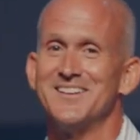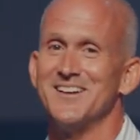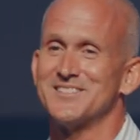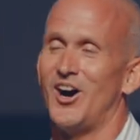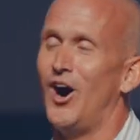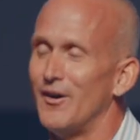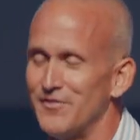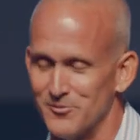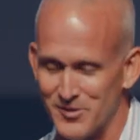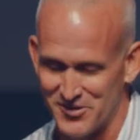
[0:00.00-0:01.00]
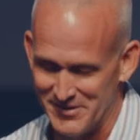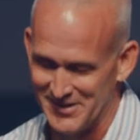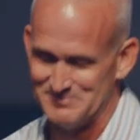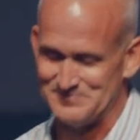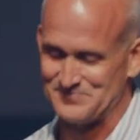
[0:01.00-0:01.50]
does often with me
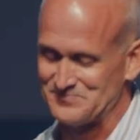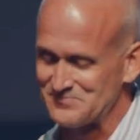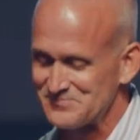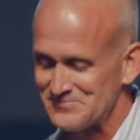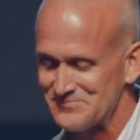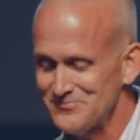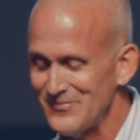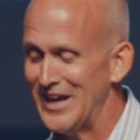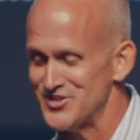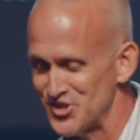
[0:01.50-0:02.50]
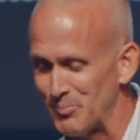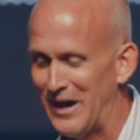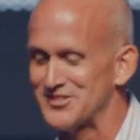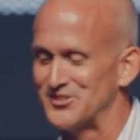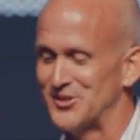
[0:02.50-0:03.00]
as your
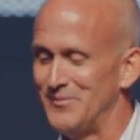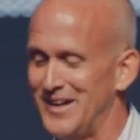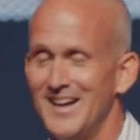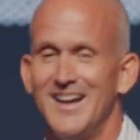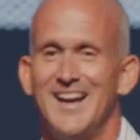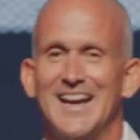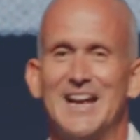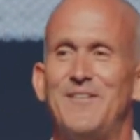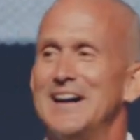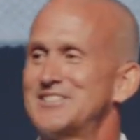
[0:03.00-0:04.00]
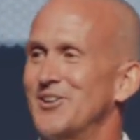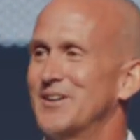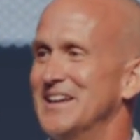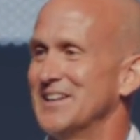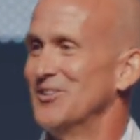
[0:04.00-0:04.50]
pastor, if I
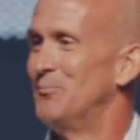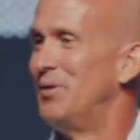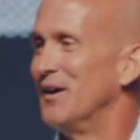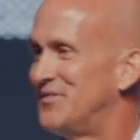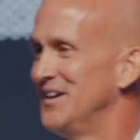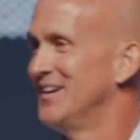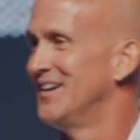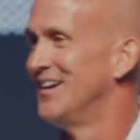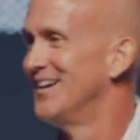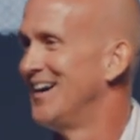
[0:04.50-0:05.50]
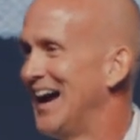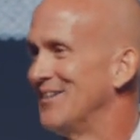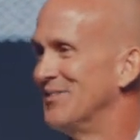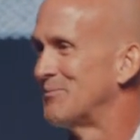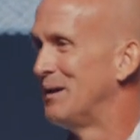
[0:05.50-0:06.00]
start getting a little puffy, I
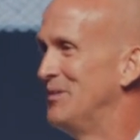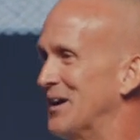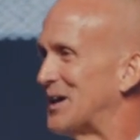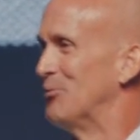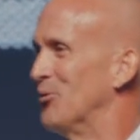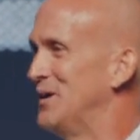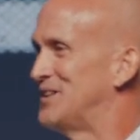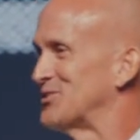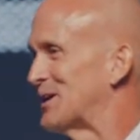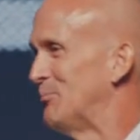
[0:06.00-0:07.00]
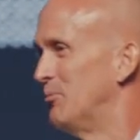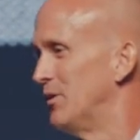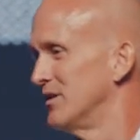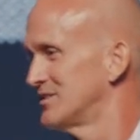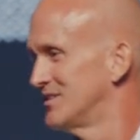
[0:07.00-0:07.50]
have like maybe a couple weeks or a couple
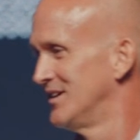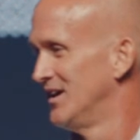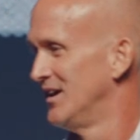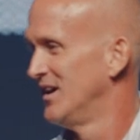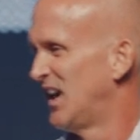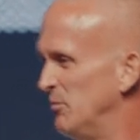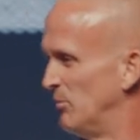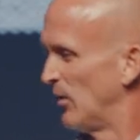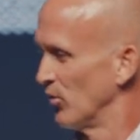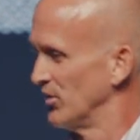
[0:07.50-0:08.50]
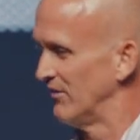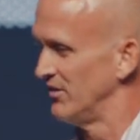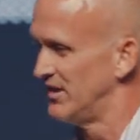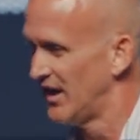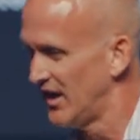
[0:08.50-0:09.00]
months, I'm in my word
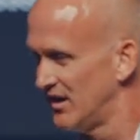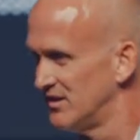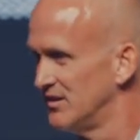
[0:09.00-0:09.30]
every day.